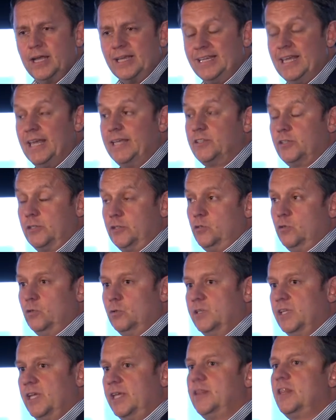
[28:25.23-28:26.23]
yet you
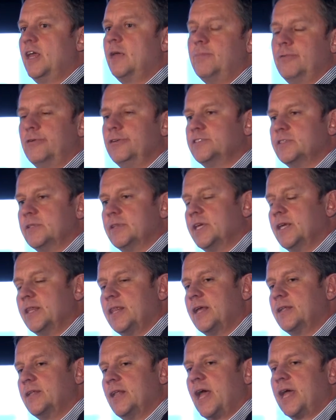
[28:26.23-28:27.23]
need that person there
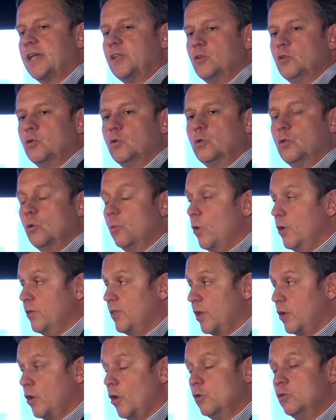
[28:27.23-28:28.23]
that day to do the work.
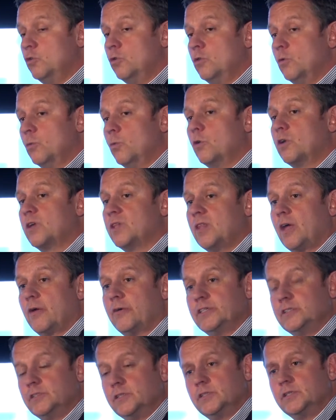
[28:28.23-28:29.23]
They go do the work and
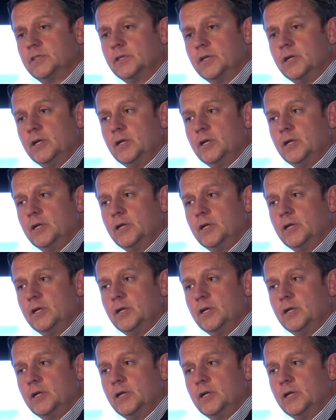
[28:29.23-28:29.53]
they're injured.